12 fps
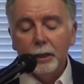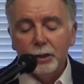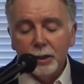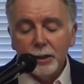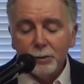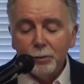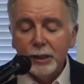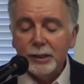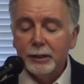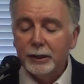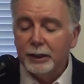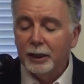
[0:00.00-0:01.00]
Just
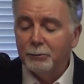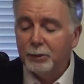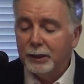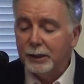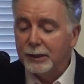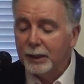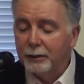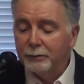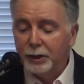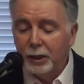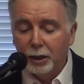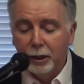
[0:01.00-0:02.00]
recently, I've been
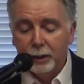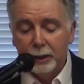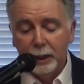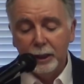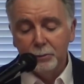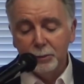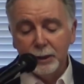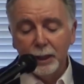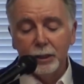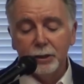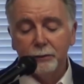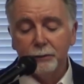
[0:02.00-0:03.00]
discovering art and the
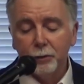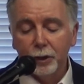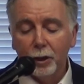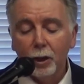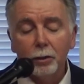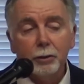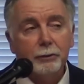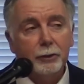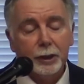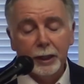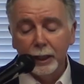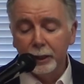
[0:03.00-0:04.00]
potential for it all
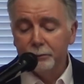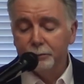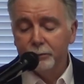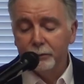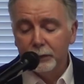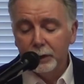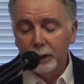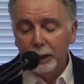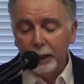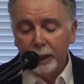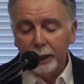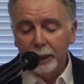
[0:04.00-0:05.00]
over again,
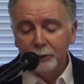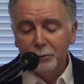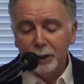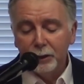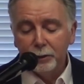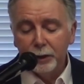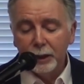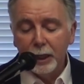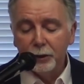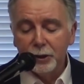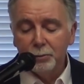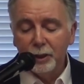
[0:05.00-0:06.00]
and I've been learning
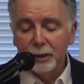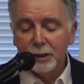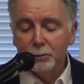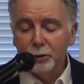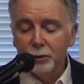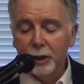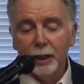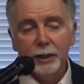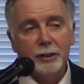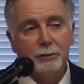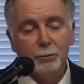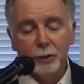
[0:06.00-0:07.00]
how to make some new
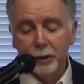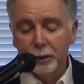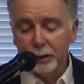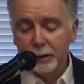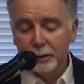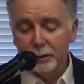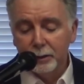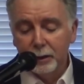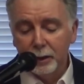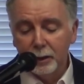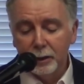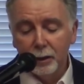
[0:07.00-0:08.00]
kinds of marks
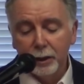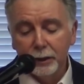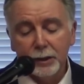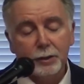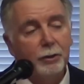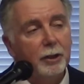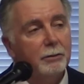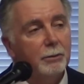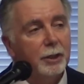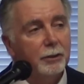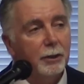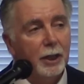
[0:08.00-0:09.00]
on the screen of
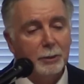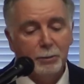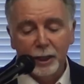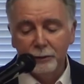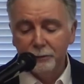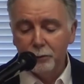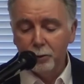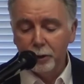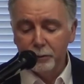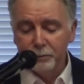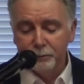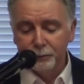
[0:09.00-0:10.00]
my new iPad
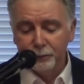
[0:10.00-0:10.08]
4.